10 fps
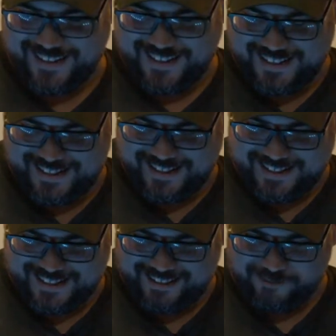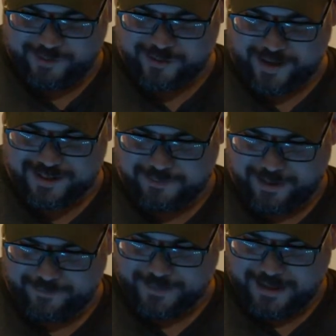And we try to
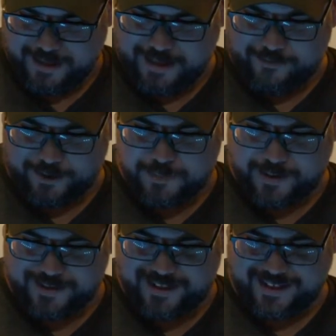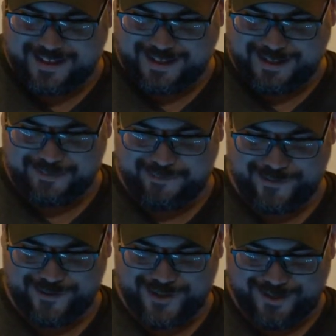be. Never expected a Canadian
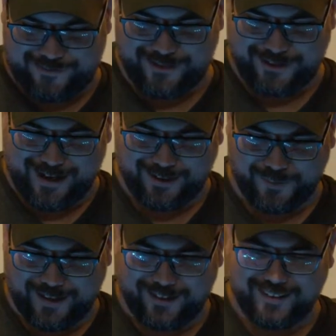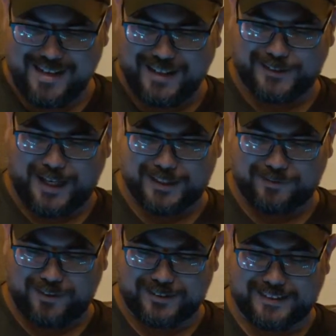beaver shifter, LOL. Jazz
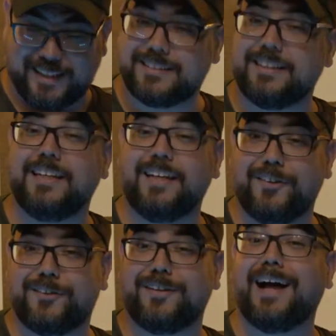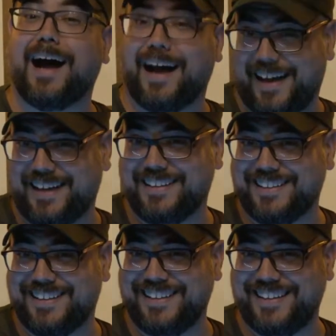Fall says, neither did I.
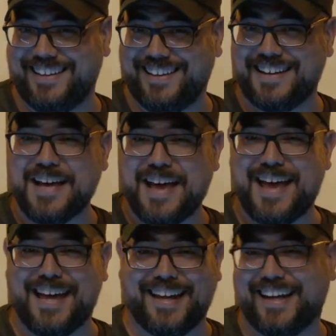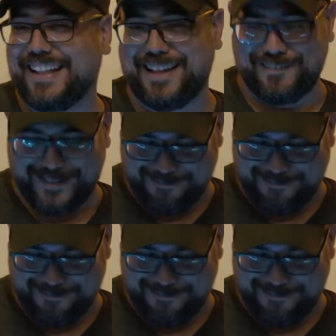And I love it.